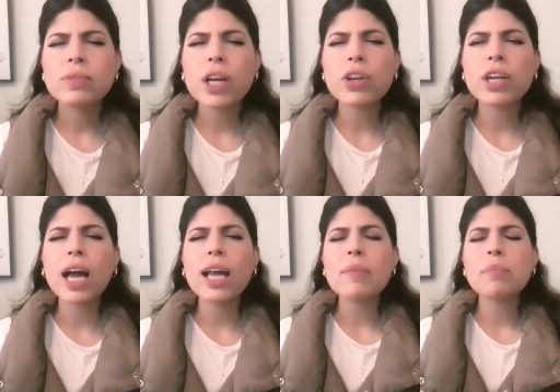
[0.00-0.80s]
Father
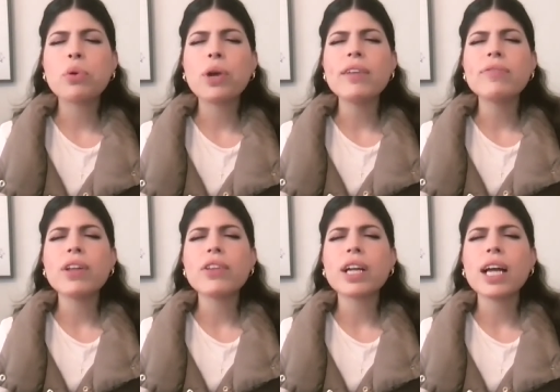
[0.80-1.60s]
God, I pray,
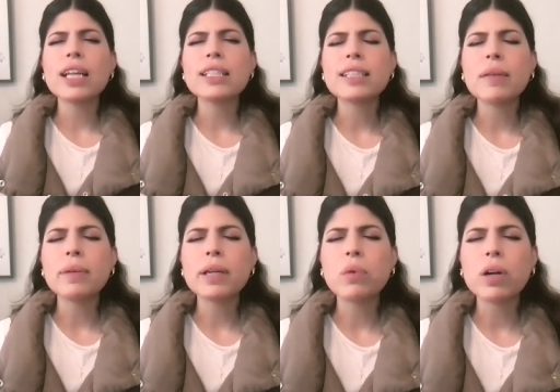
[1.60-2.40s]
Father God, that
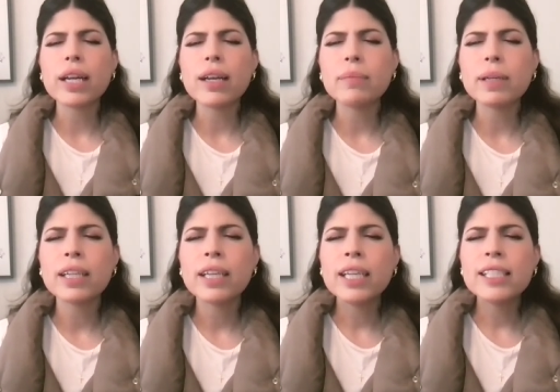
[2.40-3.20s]
somebody will come
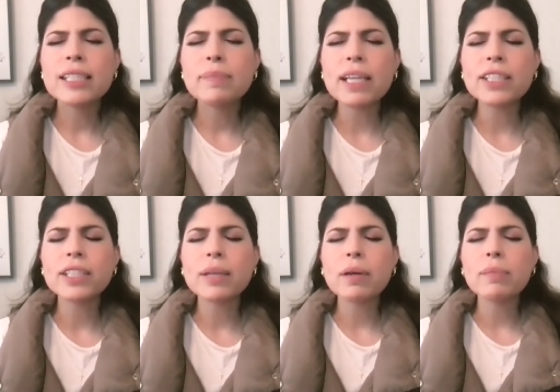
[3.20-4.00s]
and speak
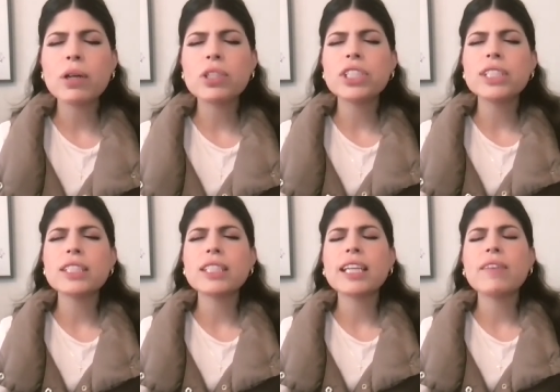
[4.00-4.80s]
to them about
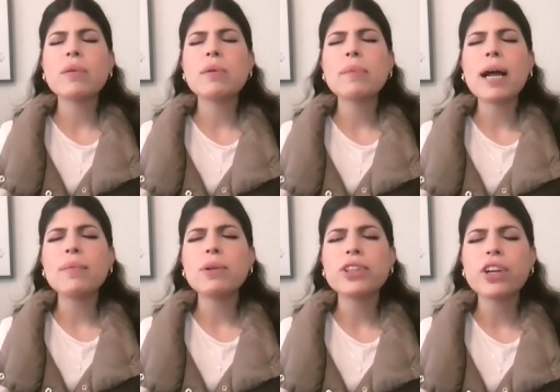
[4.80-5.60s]
Jesus and give them a
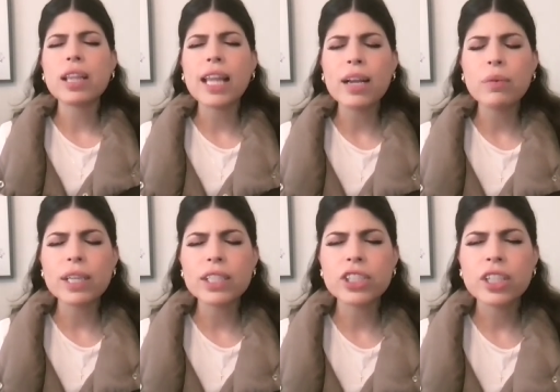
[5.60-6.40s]
Bible in their
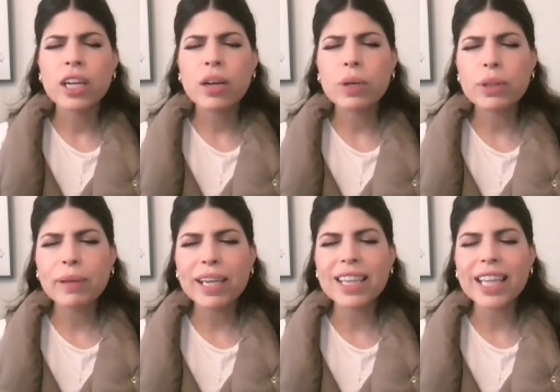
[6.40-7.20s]
language with
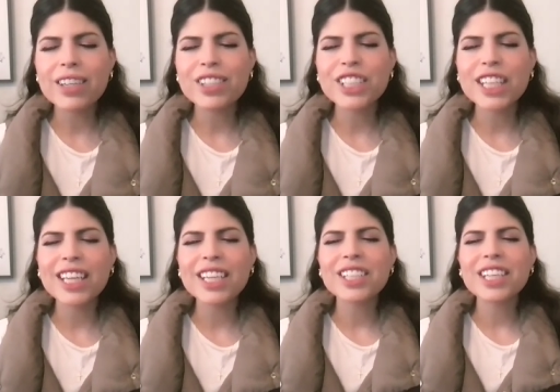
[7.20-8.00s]
big letters that
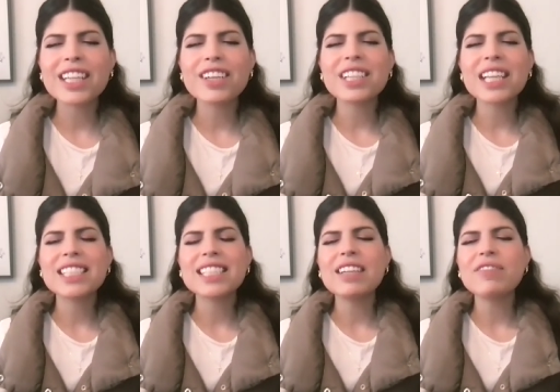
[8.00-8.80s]
they can clearly
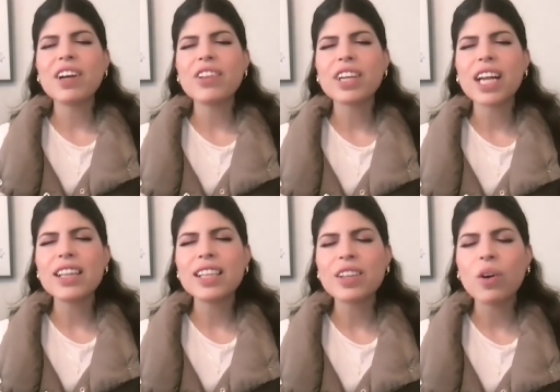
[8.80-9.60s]
see, Father
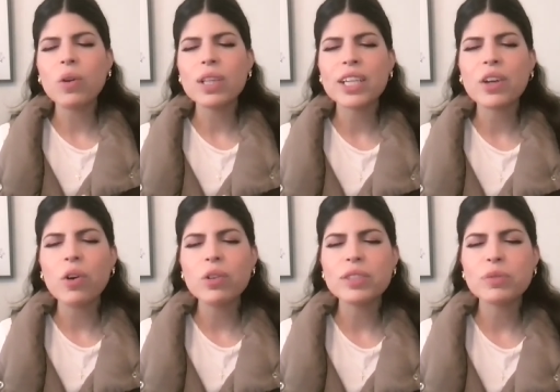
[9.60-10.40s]
God, that the Holy
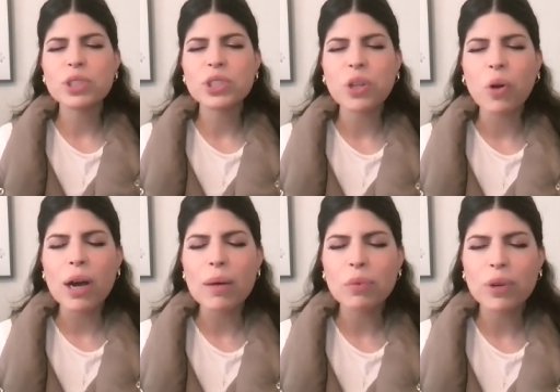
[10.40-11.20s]
Ghost would show
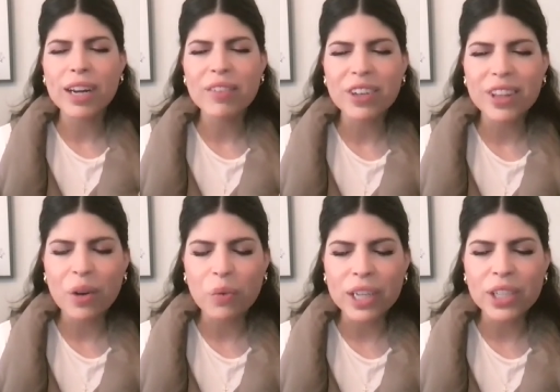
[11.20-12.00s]
up wherever
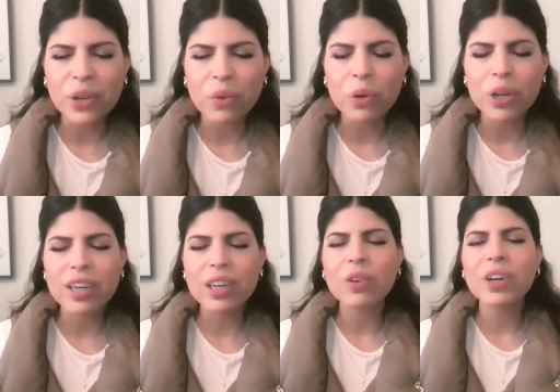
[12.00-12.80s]
they read your
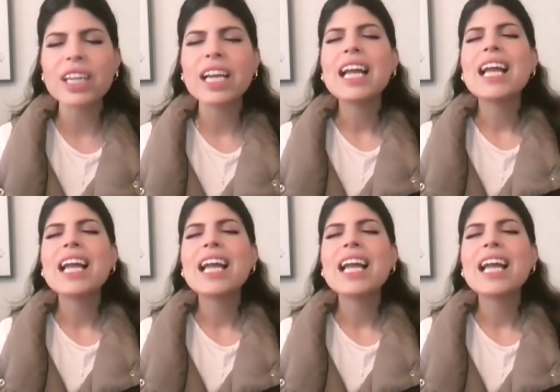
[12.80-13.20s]
word, Lord.